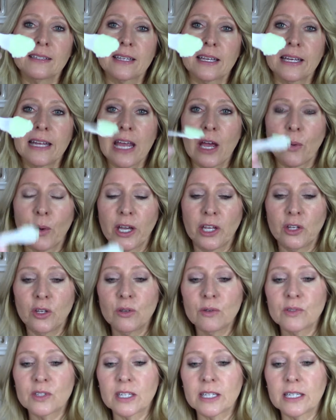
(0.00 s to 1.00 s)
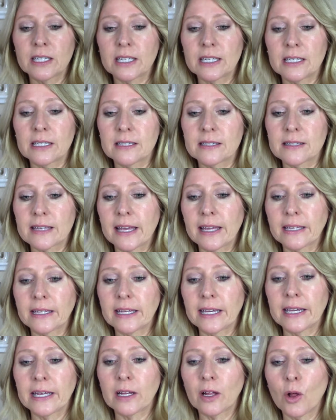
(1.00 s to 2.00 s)
And how I use it is at
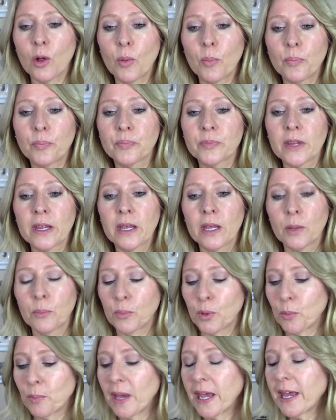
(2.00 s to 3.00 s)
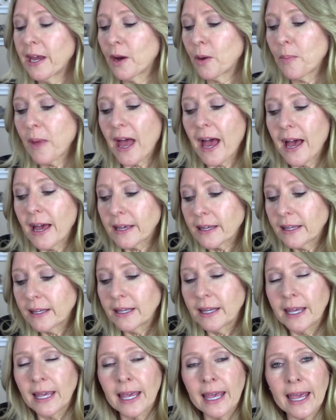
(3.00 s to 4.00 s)
night I'll put my hair back
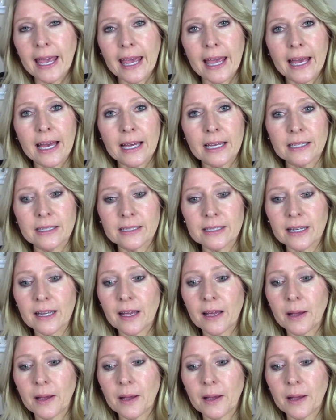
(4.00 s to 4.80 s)
and